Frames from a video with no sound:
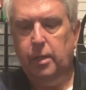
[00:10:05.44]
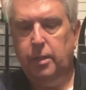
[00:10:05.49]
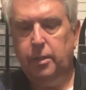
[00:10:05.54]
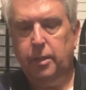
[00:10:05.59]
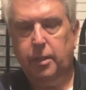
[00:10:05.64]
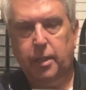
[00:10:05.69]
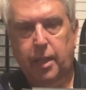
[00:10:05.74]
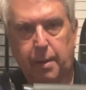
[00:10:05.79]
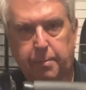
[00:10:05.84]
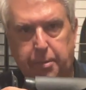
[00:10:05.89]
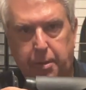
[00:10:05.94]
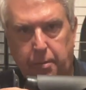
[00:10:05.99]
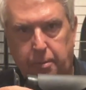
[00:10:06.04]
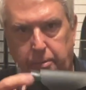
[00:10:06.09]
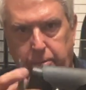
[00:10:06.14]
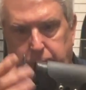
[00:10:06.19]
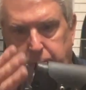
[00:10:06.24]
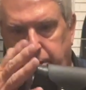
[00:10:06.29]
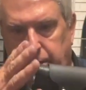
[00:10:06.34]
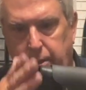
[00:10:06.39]
clamp
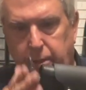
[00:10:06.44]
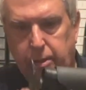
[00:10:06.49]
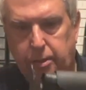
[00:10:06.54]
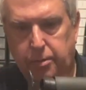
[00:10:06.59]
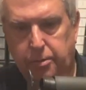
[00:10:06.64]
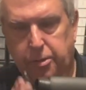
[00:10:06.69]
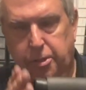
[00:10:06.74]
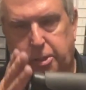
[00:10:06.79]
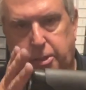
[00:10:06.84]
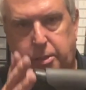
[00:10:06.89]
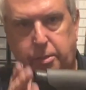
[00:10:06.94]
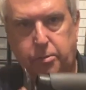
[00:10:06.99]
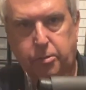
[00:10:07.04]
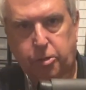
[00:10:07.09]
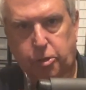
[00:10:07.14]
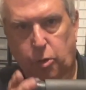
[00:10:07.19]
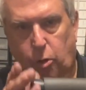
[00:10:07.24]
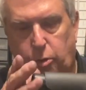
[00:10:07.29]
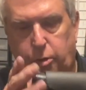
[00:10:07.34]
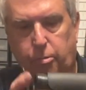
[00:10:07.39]
the
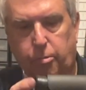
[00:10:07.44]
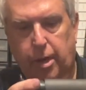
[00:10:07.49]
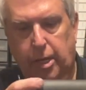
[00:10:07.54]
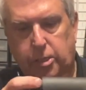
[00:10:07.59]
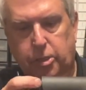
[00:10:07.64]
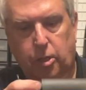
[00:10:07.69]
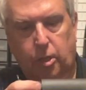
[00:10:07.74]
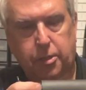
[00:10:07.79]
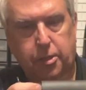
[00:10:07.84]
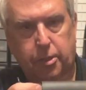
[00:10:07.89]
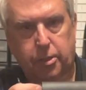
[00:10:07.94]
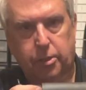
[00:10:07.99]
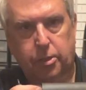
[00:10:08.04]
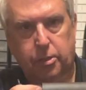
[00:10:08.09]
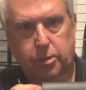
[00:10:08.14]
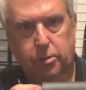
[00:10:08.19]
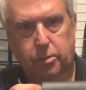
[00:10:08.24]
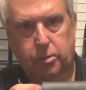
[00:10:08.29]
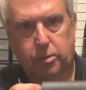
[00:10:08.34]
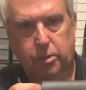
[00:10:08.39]
shoulder rest onto
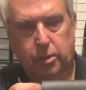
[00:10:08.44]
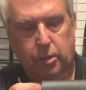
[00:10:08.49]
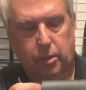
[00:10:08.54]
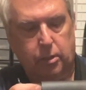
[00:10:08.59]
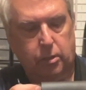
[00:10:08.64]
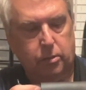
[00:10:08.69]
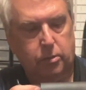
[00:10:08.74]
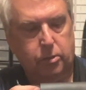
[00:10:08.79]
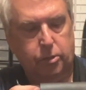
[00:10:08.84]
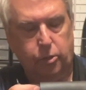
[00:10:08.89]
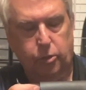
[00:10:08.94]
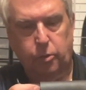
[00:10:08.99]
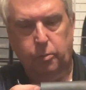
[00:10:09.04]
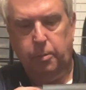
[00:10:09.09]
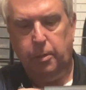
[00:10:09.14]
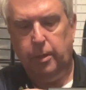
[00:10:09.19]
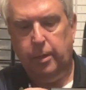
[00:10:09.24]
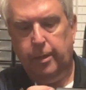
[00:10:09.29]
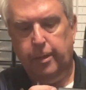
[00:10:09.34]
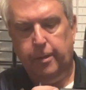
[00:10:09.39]
the tube,
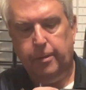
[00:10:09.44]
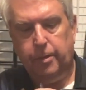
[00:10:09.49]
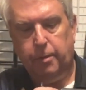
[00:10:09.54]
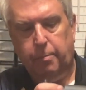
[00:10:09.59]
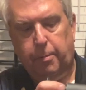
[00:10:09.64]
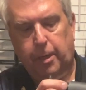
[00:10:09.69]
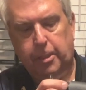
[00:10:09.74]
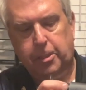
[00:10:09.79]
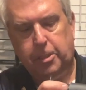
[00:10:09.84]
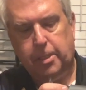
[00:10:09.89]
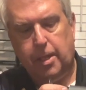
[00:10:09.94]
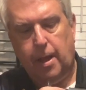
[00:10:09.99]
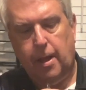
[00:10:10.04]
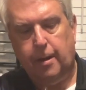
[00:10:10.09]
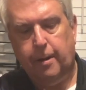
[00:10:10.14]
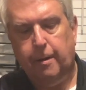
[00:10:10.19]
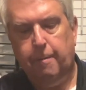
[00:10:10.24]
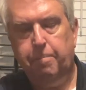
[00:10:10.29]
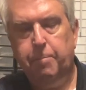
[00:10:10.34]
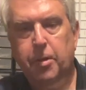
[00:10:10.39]
the buttstock.
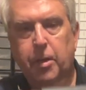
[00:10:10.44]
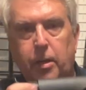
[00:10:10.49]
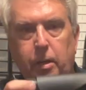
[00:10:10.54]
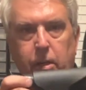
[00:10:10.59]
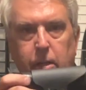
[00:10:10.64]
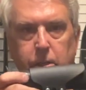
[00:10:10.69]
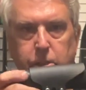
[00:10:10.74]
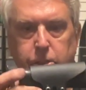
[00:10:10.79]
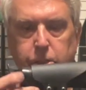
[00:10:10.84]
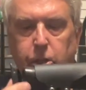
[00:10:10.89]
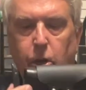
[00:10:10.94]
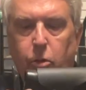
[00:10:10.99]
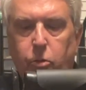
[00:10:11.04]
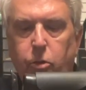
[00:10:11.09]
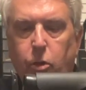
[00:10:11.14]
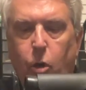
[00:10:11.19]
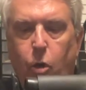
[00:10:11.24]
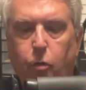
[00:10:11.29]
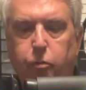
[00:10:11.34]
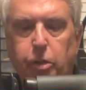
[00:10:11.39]
Don't
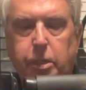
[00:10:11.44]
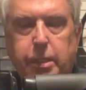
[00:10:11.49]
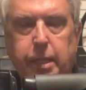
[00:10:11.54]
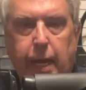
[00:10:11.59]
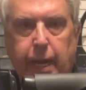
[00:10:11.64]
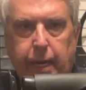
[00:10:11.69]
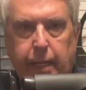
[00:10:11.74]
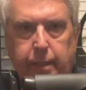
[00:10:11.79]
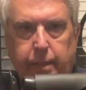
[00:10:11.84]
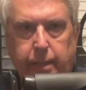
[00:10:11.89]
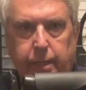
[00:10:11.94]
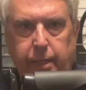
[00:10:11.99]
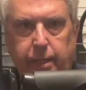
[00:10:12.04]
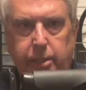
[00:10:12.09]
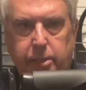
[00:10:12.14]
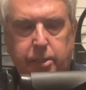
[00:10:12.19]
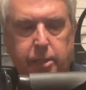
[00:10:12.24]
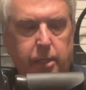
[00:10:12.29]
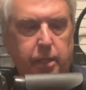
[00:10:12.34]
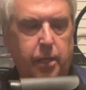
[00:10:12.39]
over tighten
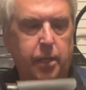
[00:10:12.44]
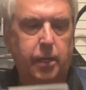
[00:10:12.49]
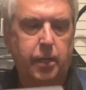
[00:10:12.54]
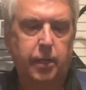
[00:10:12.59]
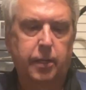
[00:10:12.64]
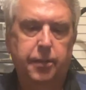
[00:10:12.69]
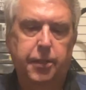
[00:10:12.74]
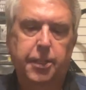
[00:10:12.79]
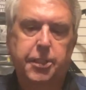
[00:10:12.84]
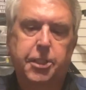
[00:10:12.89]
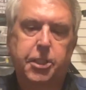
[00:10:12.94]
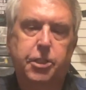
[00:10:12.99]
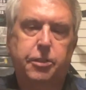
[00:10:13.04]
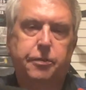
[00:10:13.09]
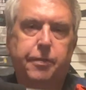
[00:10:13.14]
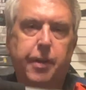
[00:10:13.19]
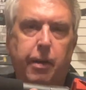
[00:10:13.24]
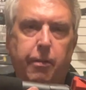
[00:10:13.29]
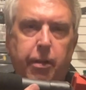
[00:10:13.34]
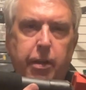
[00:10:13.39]
these. This is
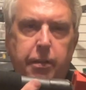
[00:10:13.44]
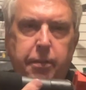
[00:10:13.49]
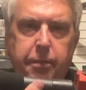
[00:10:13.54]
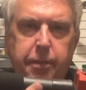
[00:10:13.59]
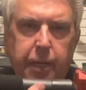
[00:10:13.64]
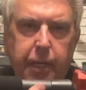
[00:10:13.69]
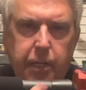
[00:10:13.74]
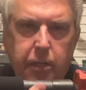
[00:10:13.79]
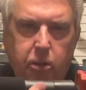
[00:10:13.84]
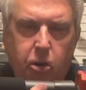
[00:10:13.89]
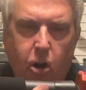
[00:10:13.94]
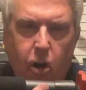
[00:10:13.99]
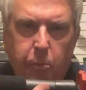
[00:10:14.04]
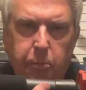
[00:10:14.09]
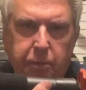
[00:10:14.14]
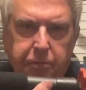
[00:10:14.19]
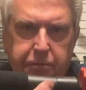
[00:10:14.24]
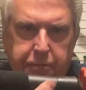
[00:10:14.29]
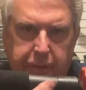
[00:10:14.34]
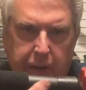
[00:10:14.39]
very thin
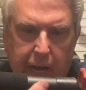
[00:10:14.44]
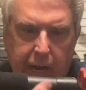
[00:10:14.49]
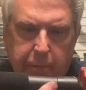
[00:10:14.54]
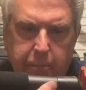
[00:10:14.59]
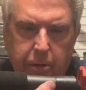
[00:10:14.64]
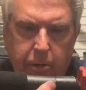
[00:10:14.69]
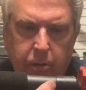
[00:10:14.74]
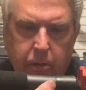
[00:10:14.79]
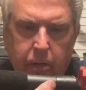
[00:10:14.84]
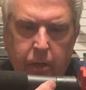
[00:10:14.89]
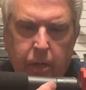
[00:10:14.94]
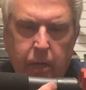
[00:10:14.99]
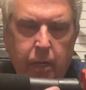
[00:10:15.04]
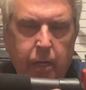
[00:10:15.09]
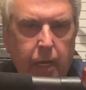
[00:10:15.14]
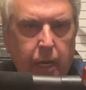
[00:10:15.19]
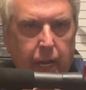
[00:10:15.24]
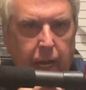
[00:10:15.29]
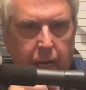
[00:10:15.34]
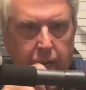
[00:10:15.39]
carbon fiber, and